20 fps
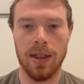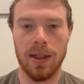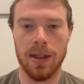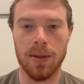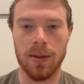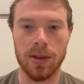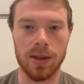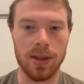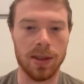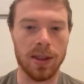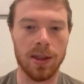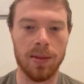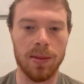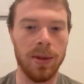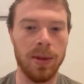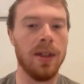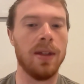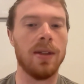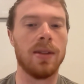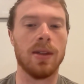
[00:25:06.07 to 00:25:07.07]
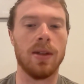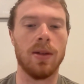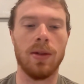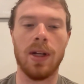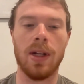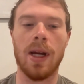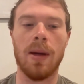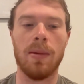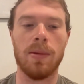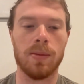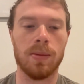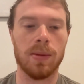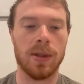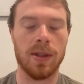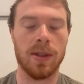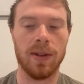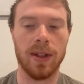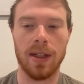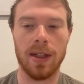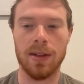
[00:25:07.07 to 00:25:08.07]
which is going to be its own
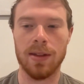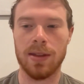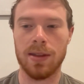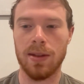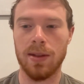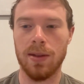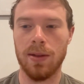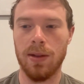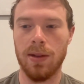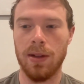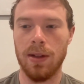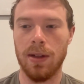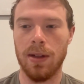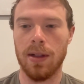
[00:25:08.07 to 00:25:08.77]
app-specific L2.